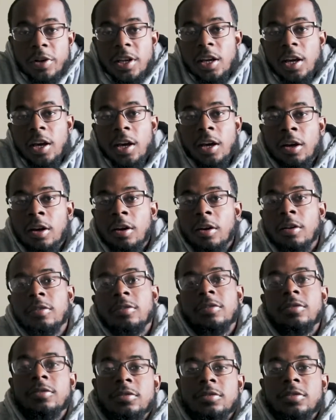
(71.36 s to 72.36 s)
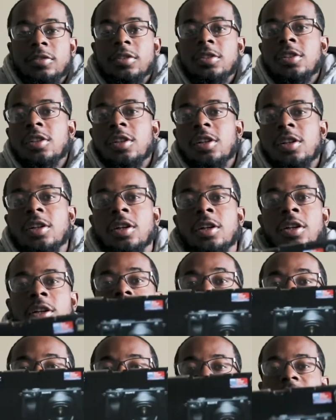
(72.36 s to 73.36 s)
we have the
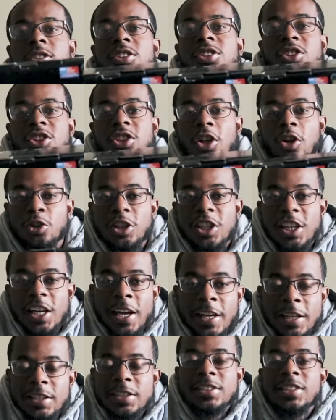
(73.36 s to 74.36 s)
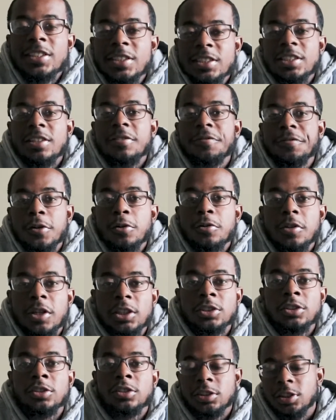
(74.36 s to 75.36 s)
Sony
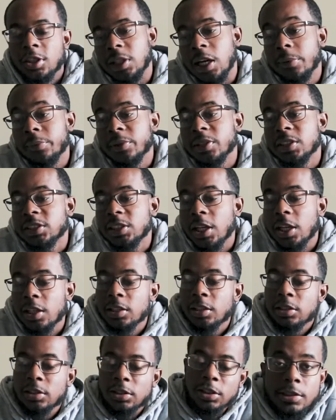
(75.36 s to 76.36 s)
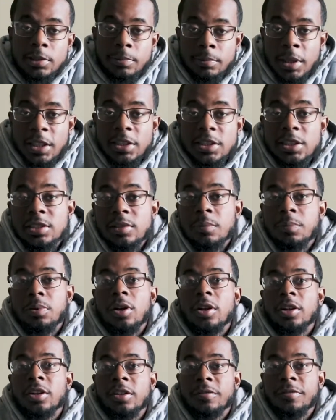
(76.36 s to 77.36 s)
a6400. I'm excited to make this a
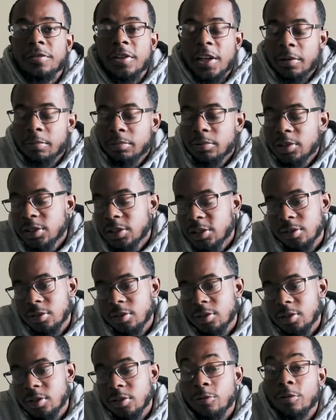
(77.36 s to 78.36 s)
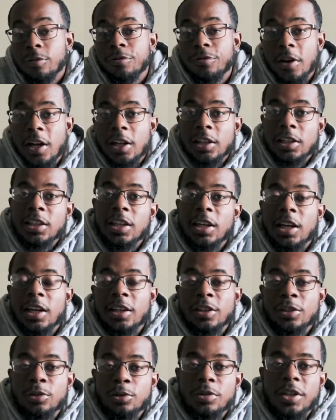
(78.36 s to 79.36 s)
part of the family. We finally got
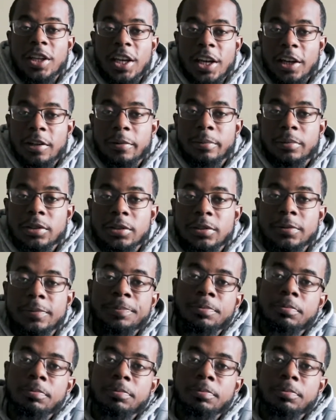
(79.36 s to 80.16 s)
a new camera.